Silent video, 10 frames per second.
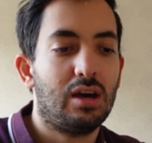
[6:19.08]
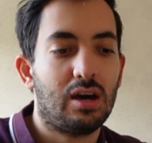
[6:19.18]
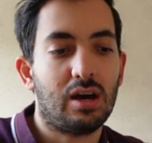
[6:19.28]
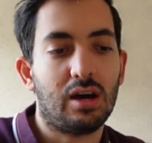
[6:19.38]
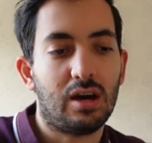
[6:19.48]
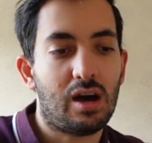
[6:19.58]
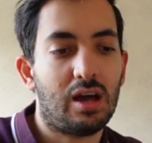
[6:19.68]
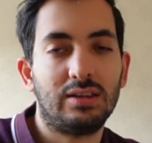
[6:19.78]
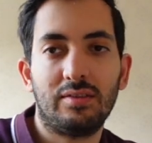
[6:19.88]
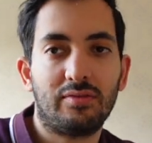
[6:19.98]

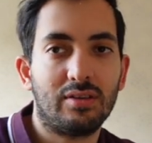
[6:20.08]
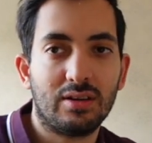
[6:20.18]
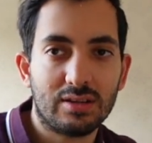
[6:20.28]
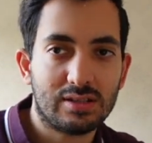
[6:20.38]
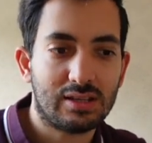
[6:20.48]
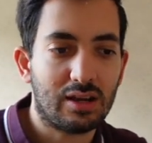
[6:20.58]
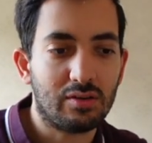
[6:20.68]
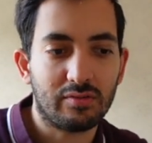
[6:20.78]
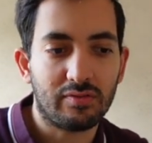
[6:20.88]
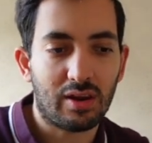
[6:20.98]
a different set
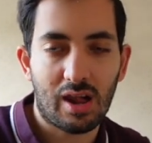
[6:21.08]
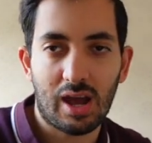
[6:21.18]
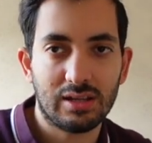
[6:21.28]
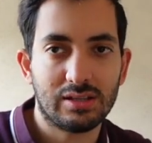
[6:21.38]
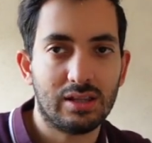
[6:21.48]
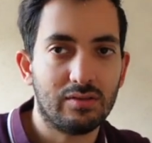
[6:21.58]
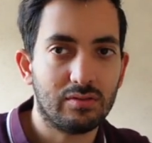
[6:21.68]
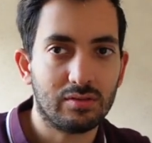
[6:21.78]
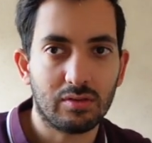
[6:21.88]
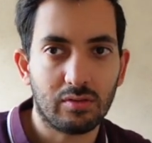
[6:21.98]
of lights
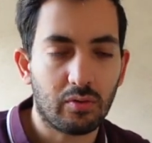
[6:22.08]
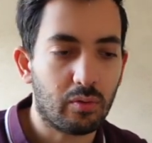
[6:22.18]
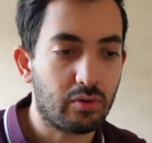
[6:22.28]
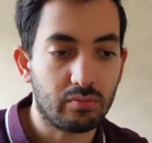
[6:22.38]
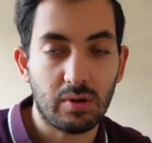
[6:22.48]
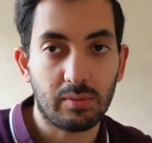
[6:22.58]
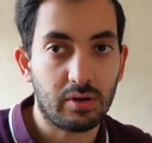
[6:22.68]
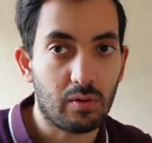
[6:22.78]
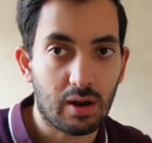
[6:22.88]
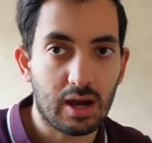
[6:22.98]
level or maybe
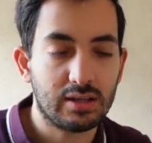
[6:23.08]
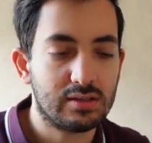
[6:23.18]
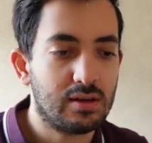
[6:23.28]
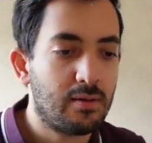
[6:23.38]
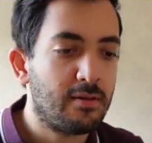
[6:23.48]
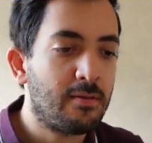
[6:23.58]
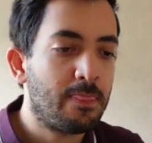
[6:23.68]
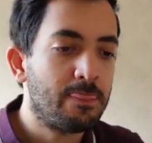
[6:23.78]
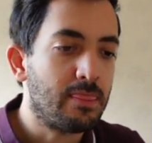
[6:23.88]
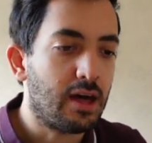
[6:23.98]
no lights.
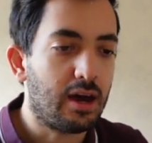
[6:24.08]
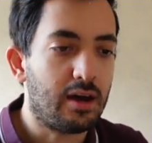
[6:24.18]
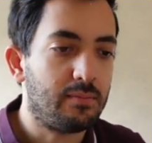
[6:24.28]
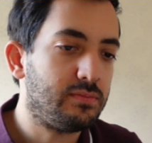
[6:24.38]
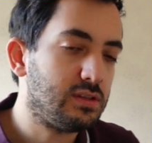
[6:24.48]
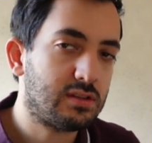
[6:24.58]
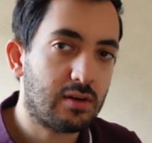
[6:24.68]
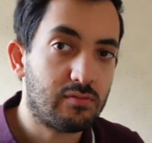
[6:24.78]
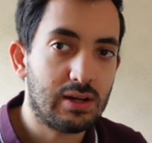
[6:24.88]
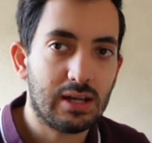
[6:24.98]
It's
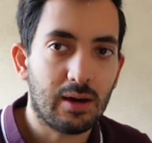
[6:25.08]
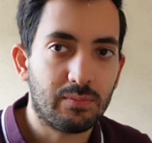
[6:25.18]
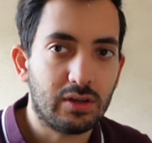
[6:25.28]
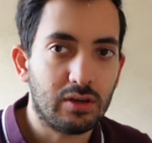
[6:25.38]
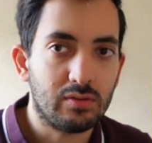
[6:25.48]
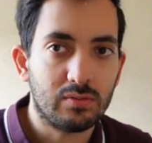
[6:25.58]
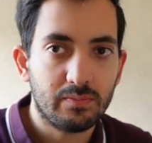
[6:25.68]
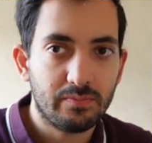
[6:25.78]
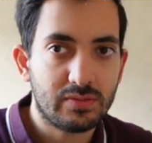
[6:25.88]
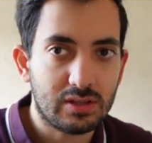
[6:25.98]
not really up to you.
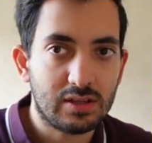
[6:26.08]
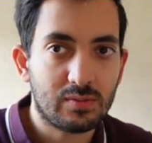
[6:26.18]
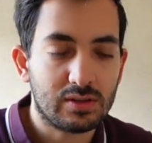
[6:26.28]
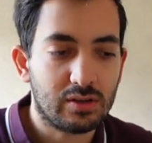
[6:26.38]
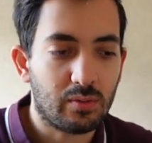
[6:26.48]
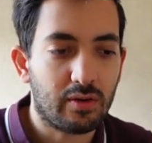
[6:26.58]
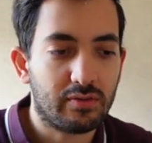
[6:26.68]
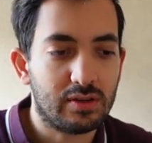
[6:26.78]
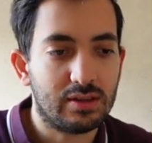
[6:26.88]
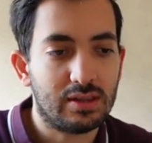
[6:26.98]
So this one's gonna work
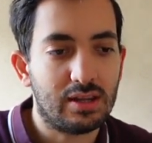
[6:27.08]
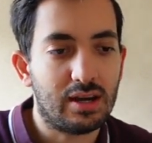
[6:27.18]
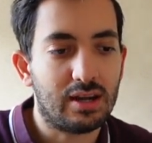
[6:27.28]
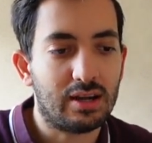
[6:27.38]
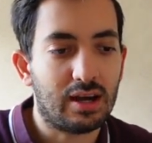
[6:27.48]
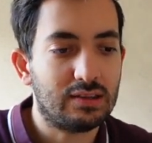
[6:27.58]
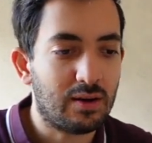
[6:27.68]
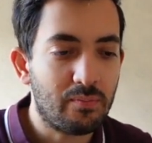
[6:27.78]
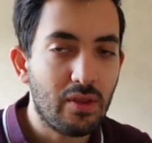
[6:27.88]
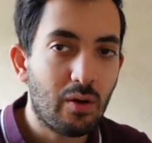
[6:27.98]
for
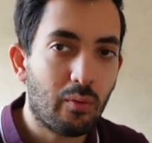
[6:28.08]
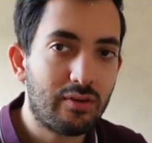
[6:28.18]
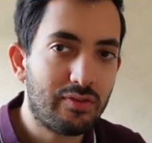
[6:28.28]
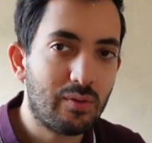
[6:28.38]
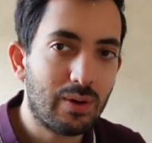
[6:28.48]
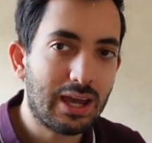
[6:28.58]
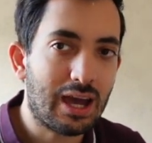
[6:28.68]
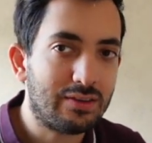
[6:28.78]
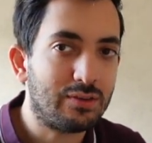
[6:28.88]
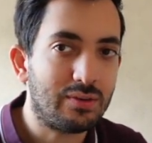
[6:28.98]
nighttime. One thing we
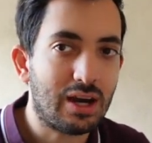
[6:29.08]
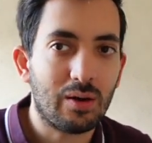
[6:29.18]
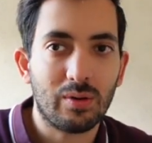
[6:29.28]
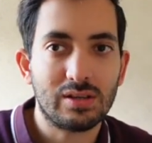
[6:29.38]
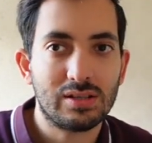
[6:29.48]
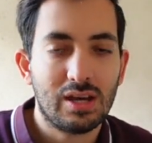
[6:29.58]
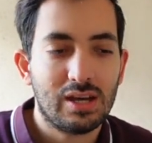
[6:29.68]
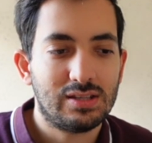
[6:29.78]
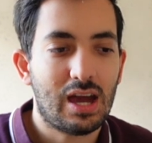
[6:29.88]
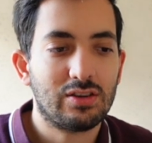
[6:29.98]
can do now is
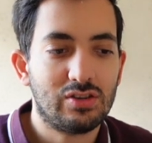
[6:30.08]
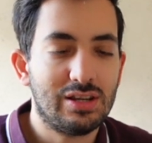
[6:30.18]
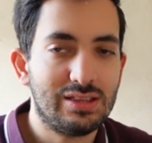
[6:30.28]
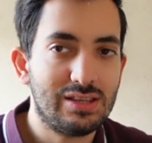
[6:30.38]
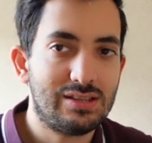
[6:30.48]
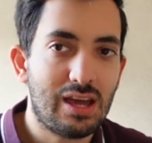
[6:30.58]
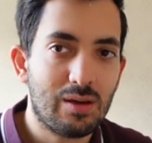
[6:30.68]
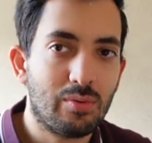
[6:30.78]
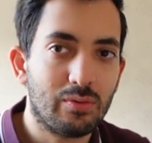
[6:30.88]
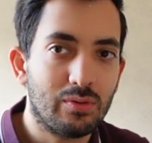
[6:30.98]
actually
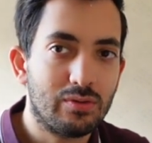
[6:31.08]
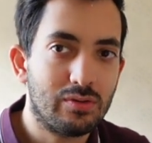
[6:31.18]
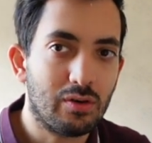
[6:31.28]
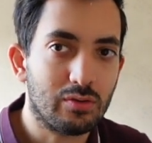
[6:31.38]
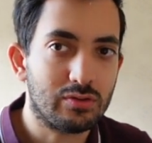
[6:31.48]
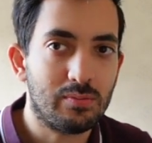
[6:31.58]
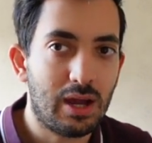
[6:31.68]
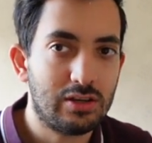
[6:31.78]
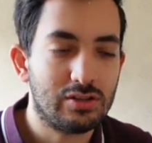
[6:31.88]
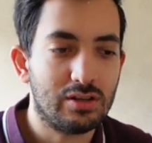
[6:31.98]
disable the
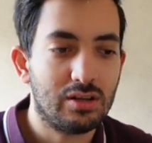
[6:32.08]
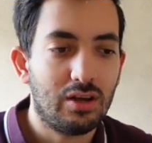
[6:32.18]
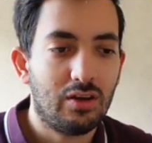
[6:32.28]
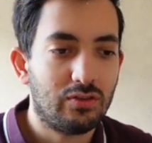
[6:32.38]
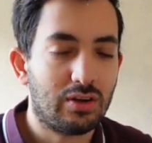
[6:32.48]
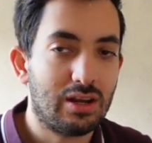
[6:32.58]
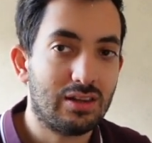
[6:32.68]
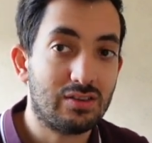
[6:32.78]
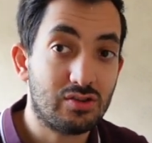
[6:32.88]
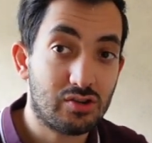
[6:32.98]
automation so that it
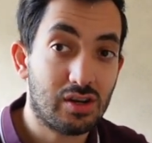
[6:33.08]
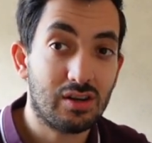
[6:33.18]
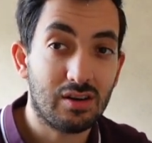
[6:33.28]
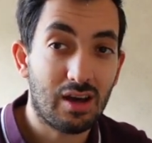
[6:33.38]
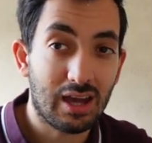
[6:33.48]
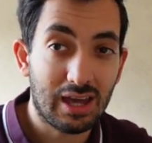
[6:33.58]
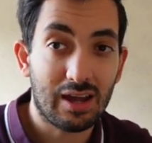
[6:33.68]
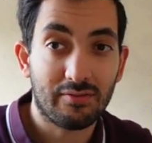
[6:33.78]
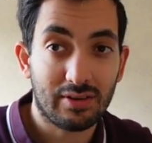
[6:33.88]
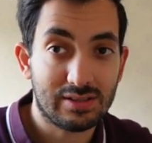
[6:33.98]
doesn't trigger
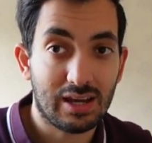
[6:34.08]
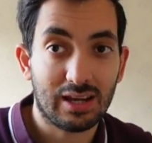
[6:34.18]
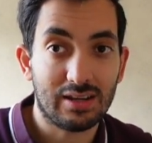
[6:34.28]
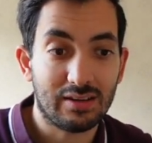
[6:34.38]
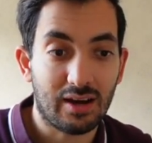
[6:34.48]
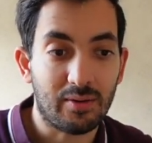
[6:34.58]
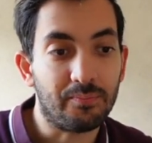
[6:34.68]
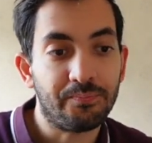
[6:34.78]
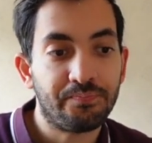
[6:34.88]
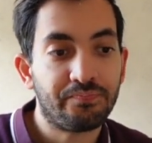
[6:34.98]
again for a second time.